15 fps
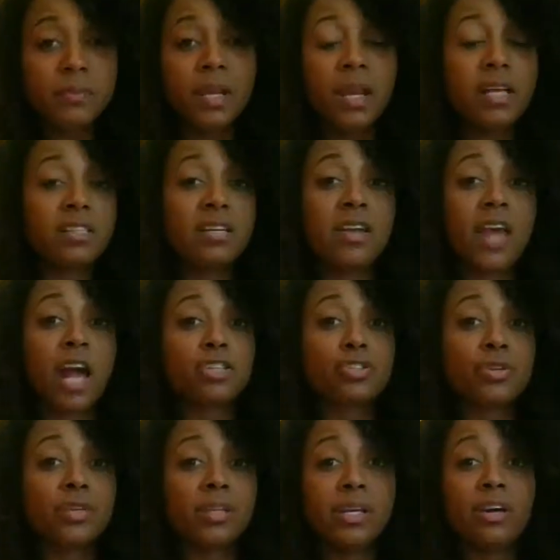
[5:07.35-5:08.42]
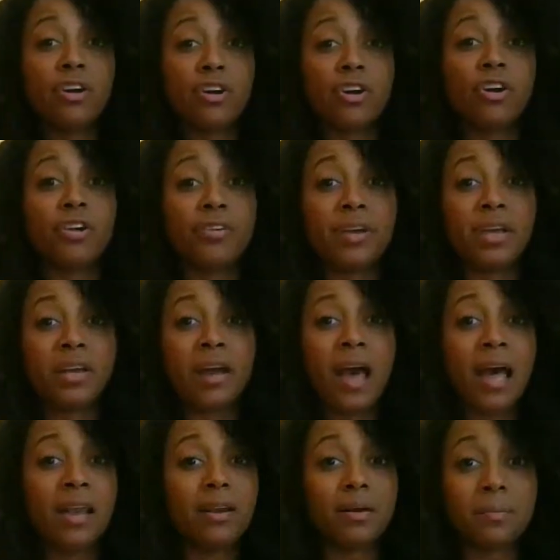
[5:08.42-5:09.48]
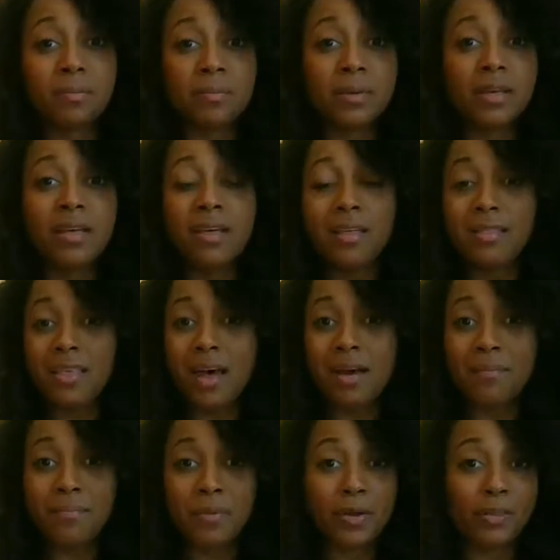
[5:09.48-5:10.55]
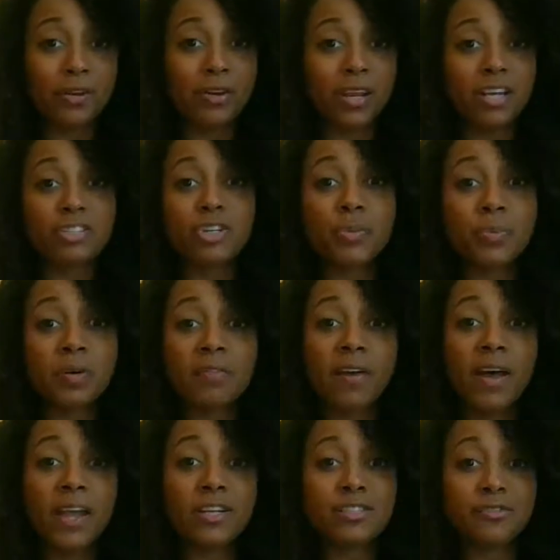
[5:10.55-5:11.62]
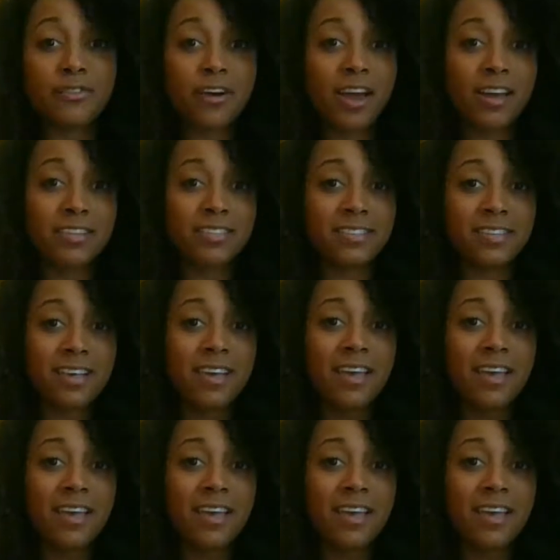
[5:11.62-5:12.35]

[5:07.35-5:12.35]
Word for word: It's a naturally occurring item that Mother Nature provides for us.